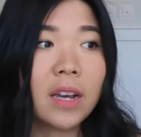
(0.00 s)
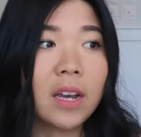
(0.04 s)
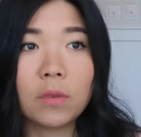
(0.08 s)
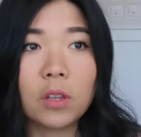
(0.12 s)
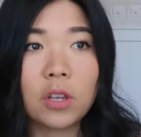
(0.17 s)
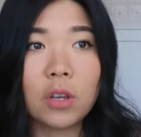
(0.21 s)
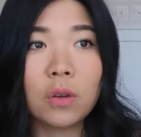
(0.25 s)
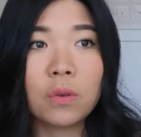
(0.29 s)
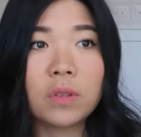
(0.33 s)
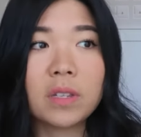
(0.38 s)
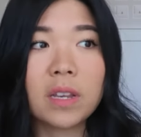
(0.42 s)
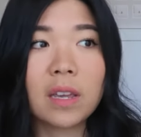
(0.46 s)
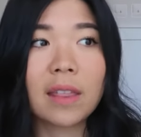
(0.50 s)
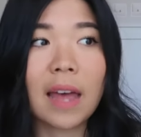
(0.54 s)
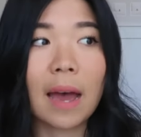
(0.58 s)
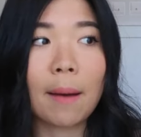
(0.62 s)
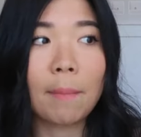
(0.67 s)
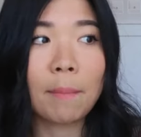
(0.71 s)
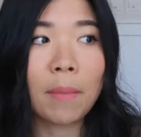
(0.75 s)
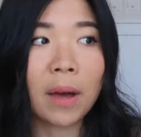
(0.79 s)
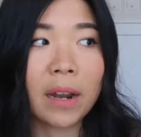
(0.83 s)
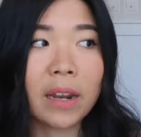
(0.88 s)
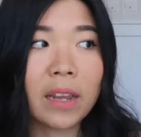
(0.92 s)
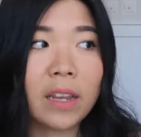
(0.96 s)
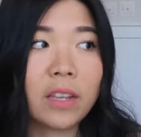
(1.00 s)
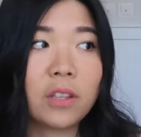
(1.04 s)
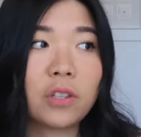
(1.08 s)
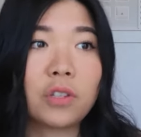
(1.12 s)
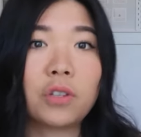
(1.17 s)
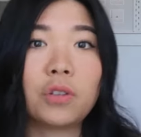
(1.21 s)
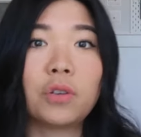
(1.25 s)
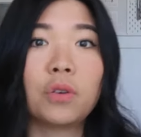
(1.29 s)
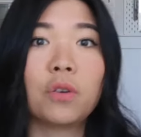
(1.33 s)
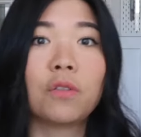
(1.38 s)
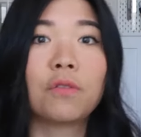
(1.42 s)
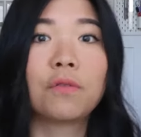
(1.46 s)
using that money
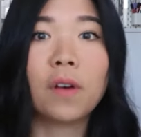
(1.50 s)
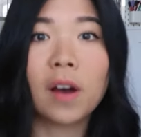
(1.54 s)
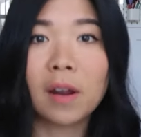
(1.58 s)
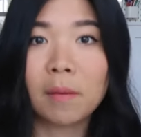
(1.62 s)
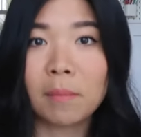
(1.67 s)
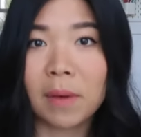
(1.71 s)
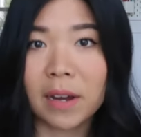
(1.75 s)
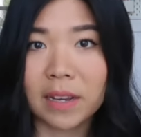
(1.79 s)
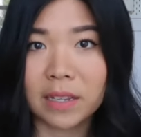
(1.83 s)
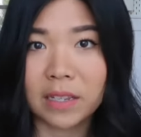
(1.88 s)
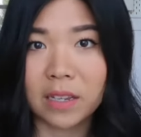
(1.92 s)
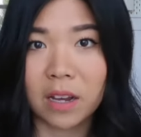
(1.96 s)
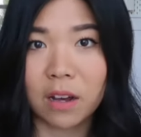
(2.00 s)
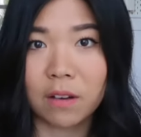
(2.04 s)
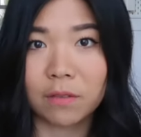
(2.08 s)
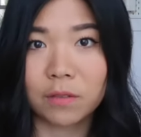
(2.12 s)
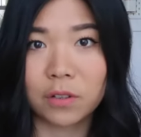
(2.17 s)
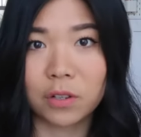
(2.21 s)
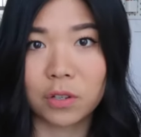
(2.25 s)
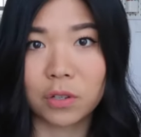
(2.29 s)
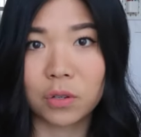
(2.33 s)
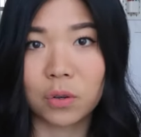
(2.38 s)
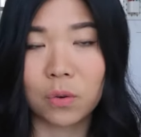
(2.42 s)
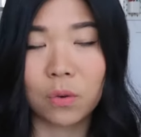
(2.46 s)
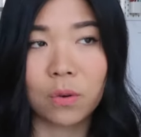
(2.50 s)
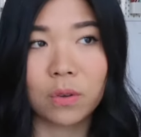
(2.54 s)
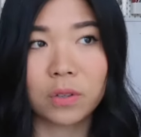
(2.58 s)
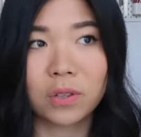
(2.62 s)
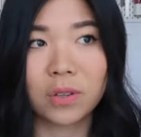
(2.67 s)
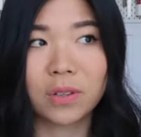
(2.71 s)
to fund myself to school.